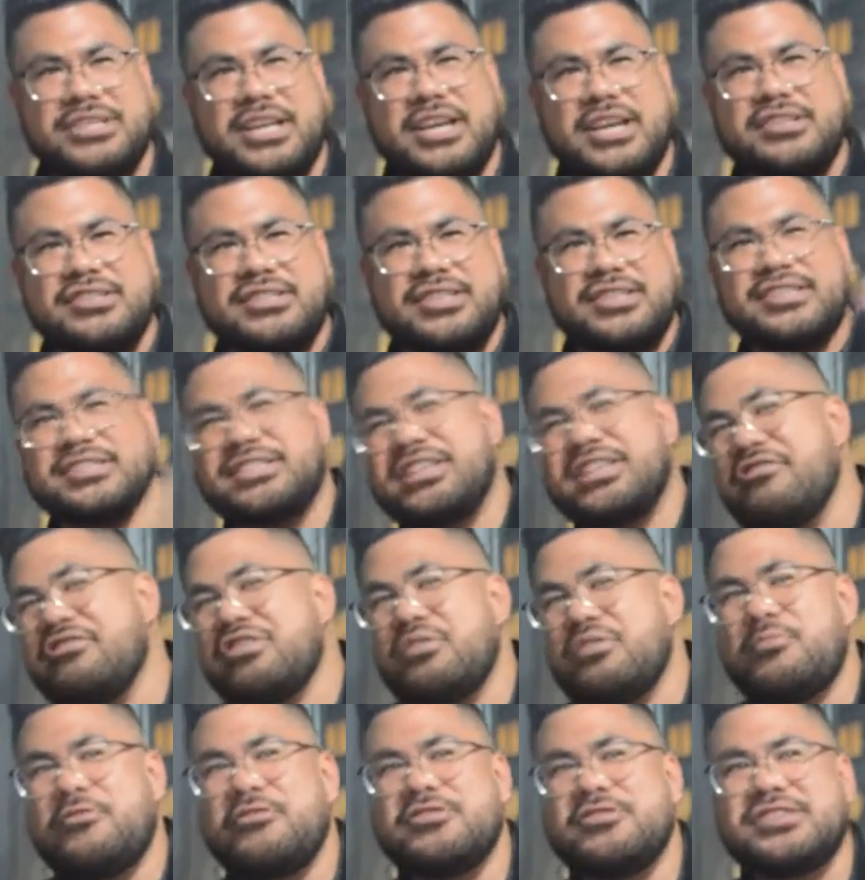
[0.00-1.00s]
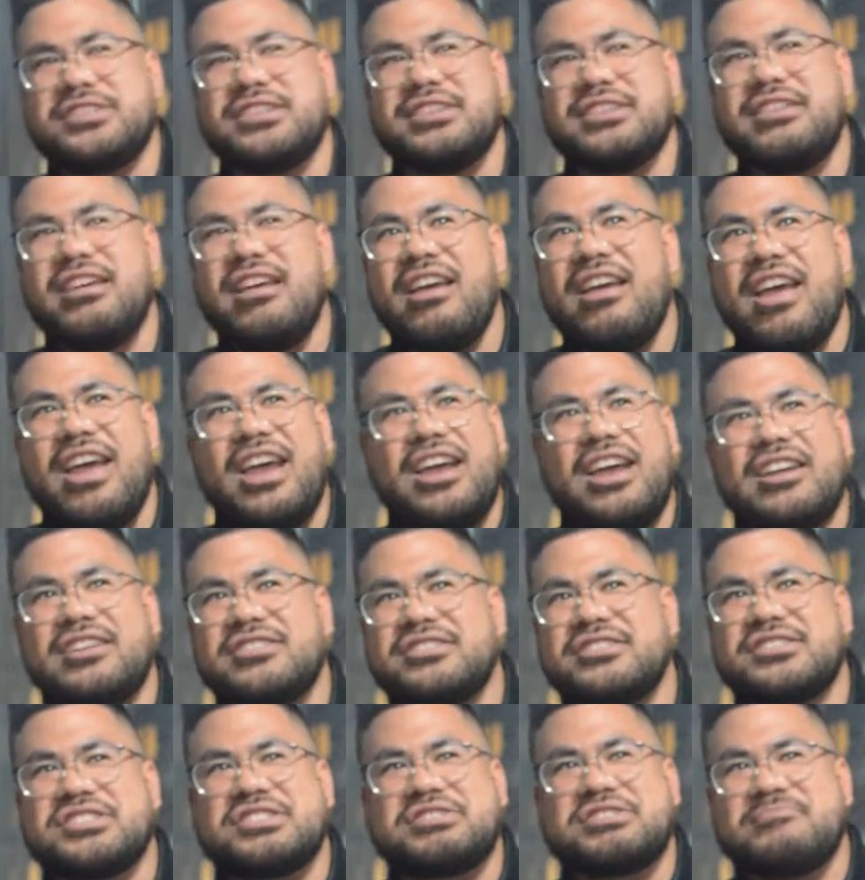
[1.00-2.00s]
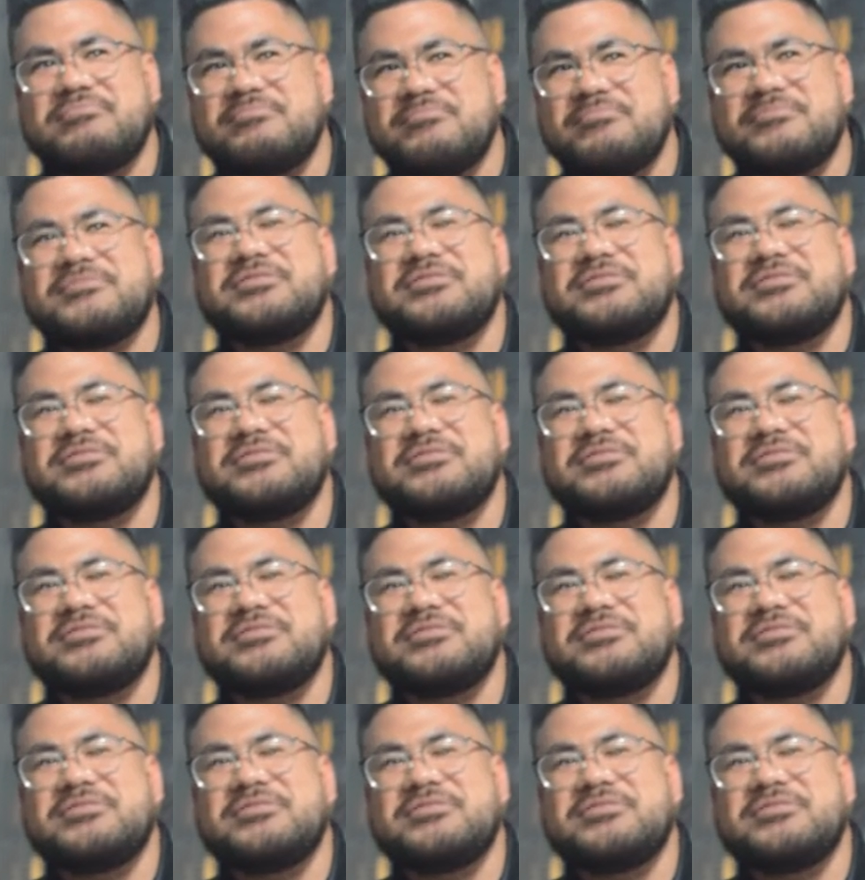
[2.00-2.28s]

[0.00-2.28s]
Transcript: I just like stare at the person and I just